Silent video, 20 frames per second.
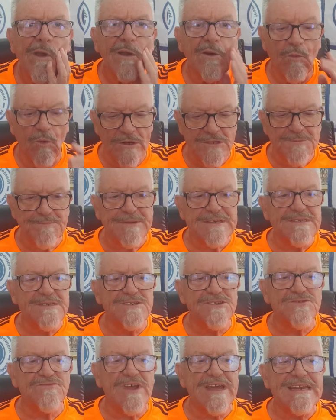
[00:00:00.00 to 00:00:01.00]
What's
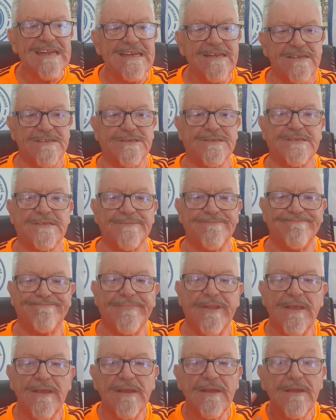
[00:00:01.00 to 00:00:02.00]
business readiness?
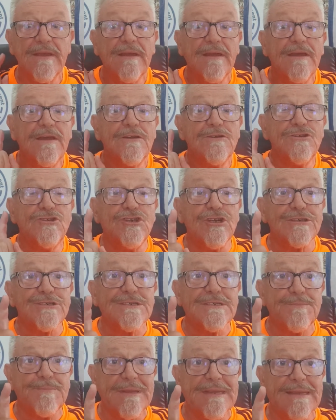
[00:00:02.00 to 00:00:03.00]

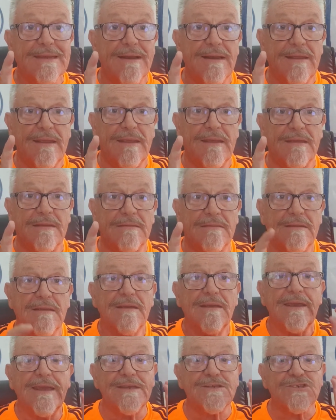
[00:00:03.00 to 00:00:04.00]
Just to be clear,
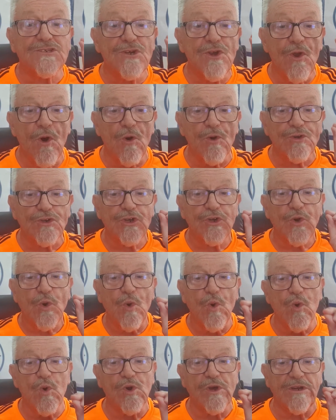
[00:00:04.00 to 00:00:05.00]
it's not
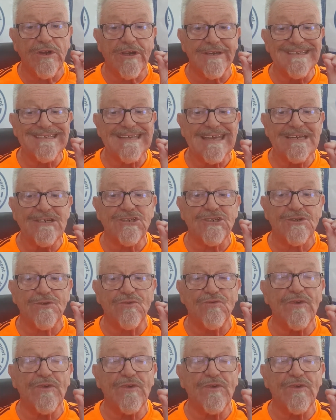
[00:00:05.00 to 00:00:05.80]
Organisational